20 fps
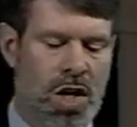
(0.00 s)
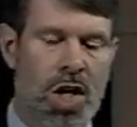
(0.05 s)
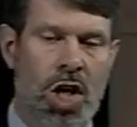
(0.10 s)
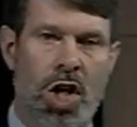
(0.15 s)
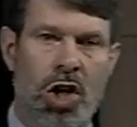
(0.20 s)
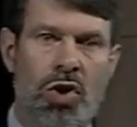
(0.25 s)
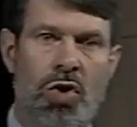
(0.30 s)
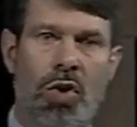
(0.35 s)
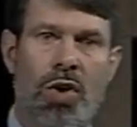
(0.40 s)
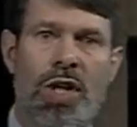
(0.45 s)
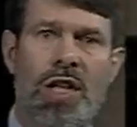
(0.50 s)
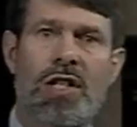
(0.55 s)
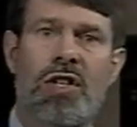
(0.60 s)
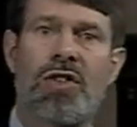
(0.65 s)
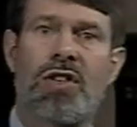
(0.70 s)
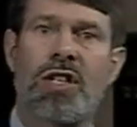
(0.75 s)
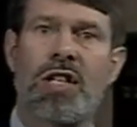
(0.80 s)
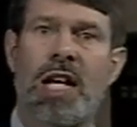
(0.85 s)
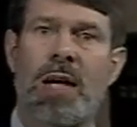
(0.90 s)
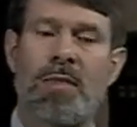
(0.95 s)
According to
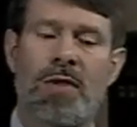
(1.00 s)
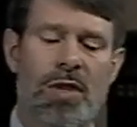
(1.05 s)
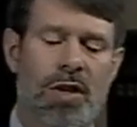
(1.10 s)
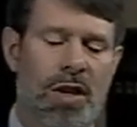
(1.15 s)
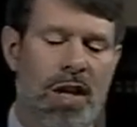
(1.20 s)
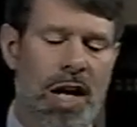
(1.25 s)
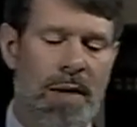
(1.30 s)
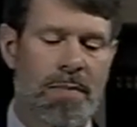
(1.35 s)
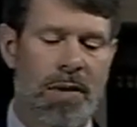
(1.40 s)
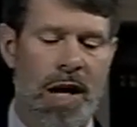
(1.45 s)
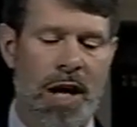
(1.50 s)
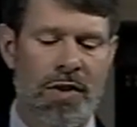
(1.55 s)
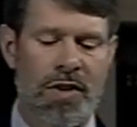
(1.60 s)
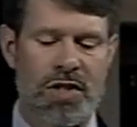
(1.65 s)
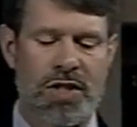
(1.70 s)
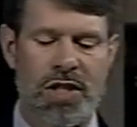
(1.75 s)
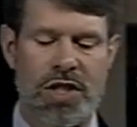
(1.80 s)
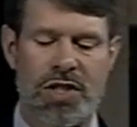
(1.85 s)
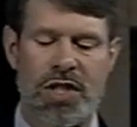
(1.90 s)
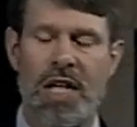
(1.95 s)
the nebular
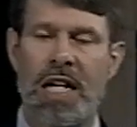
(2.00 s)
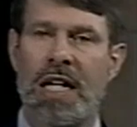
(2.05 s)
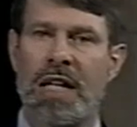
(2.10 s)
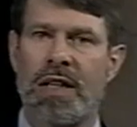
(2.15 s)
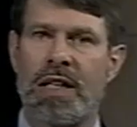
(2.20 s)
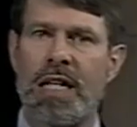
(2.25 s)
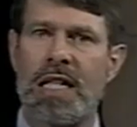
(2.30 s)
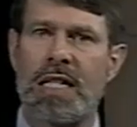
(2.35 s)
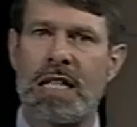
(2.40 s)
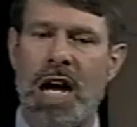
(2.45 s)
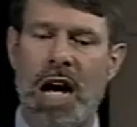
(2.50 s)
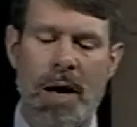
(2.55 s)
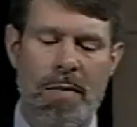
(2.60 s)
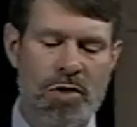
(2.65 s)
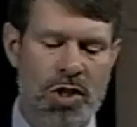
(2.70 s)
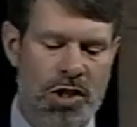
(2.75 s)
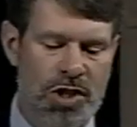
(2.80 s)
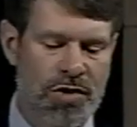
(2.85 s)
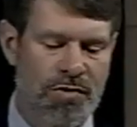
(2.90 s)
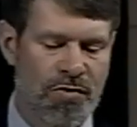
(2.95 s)
hypothesis, these
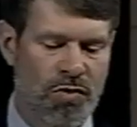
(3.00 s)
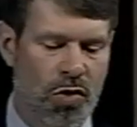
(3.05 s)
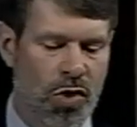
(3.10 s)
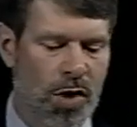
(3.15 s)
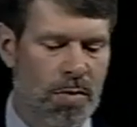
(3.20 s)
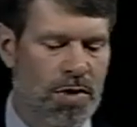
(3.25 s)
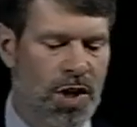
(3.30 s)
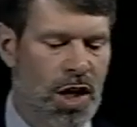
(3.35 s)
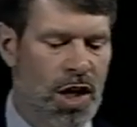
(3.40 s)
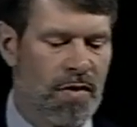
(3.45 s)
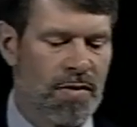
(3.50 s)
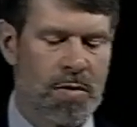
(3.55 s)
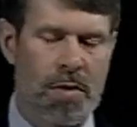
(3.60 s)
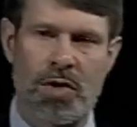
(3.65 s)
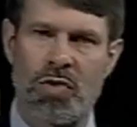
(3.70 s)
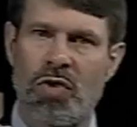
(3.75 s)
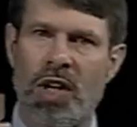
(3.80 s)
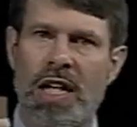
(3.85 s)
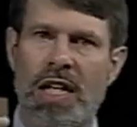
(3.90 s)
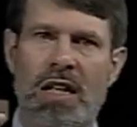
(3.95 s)
objects formed from
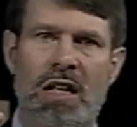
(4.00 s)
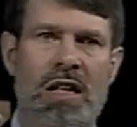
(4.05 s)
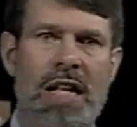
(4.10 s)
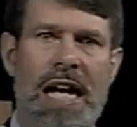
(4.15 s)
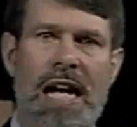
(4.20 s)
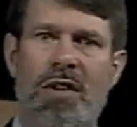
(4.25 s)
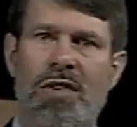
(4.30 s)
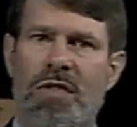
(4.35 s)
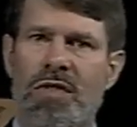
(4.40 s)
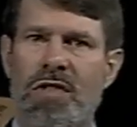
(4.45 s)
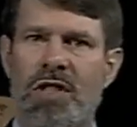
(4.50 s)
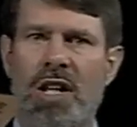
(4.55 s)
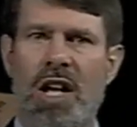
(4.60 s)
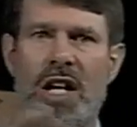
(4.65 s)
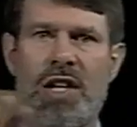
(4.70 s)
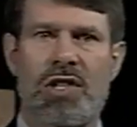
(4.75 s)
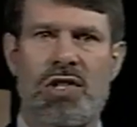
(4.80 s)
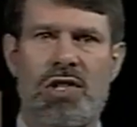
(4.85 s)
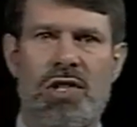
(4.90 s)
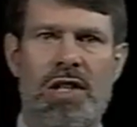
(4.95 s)
a great cloud of
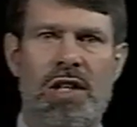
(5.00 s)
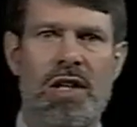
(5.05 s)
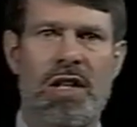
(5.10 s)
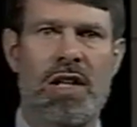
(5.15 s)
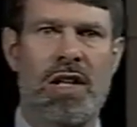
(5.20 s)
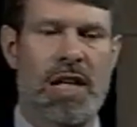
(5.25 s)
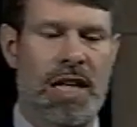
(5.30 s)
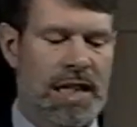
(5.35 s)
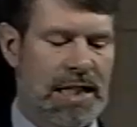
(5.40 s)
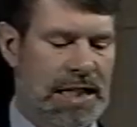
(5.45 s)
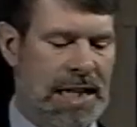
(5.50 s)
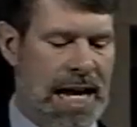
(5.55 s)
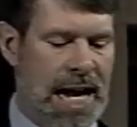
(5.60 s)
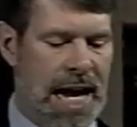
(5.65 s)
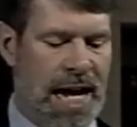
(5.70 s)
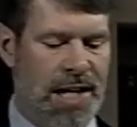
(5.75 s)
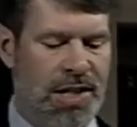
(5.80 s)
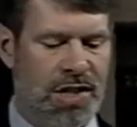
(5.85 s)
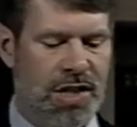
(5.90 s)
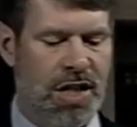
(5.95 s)
dust and
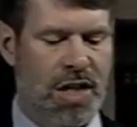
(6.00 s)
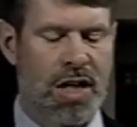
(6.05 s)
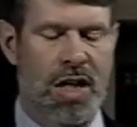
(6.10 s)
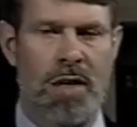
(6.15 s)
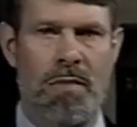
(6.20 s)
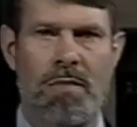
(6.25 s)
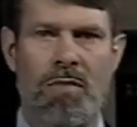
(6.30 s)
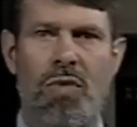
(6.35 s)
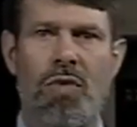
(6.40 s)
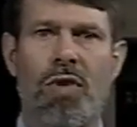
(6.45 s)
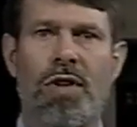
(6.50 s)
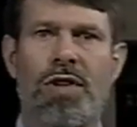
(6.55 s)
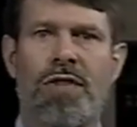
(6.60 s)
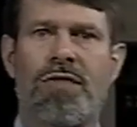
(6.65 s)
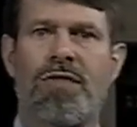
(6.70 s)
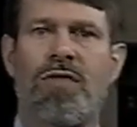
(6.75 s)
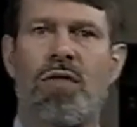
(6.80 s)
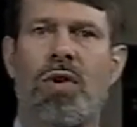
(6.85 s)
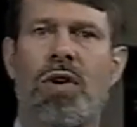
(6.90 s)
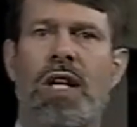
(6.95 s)
gas more than
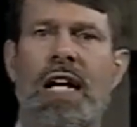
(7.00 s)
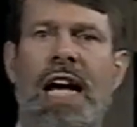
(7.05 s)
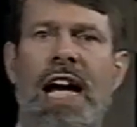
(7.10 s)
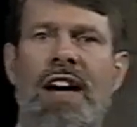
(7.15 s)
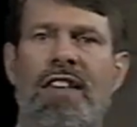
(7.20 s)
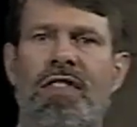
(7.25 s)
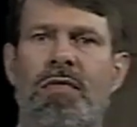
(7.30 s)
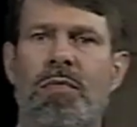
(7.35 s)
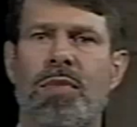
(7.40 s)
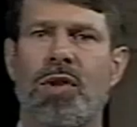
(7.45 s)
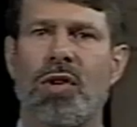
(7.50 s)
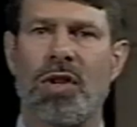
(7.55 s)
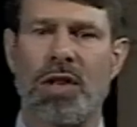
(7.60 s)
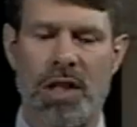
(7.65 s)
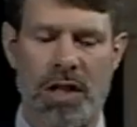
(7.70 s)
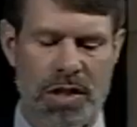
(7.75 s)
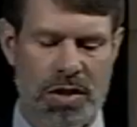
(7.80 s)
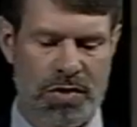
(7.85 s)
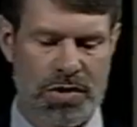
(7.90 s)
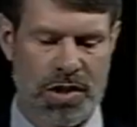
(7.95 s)
4.5
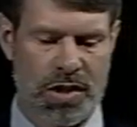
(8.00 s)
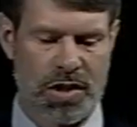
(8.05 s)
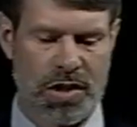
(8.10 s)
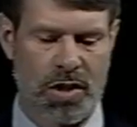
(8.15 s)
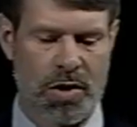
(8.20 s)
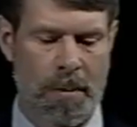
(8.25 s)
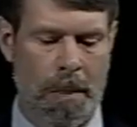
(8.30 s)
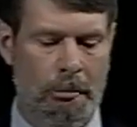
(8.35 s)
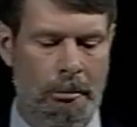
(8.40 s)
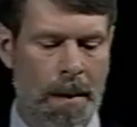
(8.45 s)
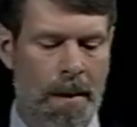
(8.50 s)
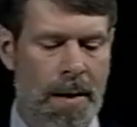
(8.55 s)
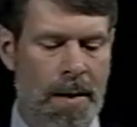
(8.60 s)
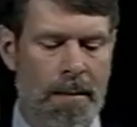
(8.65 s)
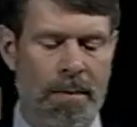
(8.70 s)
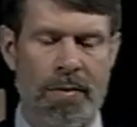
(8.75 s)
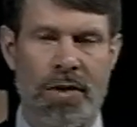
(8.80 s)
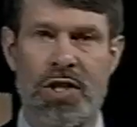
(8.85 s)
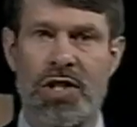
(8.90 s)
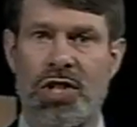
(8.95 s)
billion years ago.
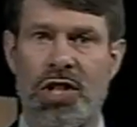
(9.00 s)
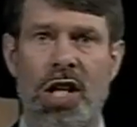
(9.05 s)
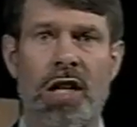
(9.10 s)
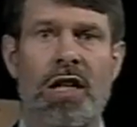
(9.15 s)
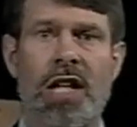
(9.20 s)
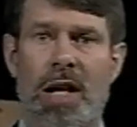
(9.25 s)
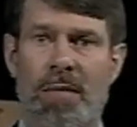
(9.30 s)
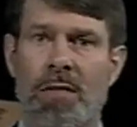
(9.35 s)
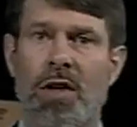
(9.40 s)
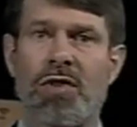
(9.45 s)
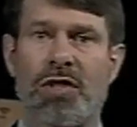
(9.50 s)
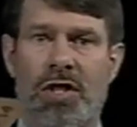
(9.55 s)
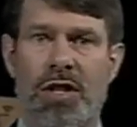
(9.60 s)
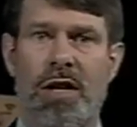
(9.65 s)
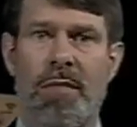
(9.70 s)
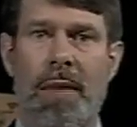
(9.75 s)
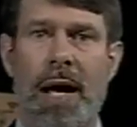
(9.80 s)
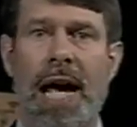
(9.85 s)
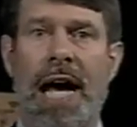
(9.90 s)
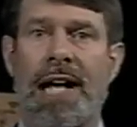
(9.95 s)
The sun got most of
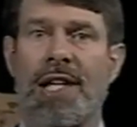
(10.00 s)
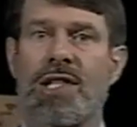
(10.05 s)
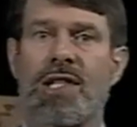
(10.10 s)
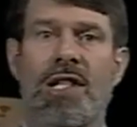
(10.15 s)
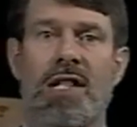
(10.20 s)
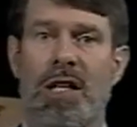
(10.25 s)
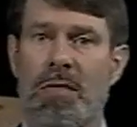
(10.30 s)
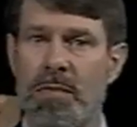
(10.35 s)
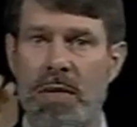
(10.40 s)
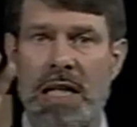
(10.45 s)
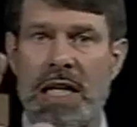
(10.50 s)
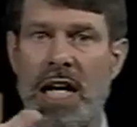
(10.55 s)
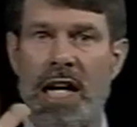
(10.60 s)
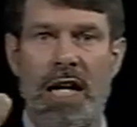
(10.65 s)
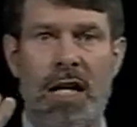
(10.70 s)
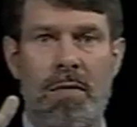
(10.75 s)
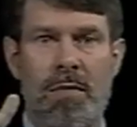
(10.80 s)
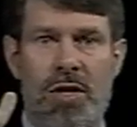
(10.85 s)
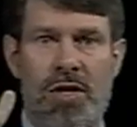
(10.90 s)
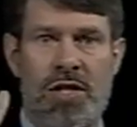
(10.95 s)
the mass, and it
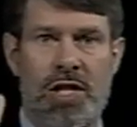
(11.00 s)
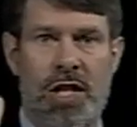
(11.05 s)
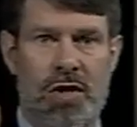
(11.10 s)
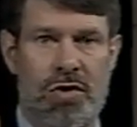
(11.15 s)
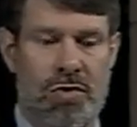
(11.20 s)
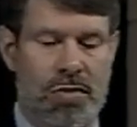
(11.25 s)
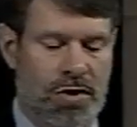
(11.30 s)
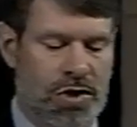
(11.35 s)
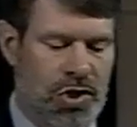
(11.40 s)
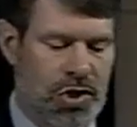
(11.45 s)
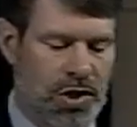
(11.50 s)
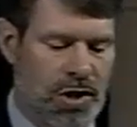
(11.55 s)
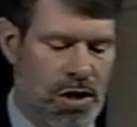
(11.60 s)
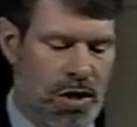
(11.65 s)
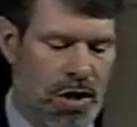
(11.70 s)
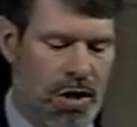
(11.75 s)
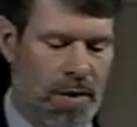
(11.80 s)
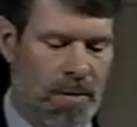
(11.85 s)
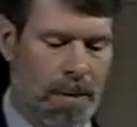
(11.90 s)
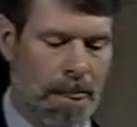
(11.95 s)
became the central
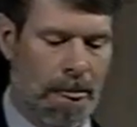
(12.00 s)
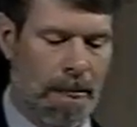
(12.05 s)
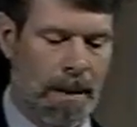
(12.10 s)
star.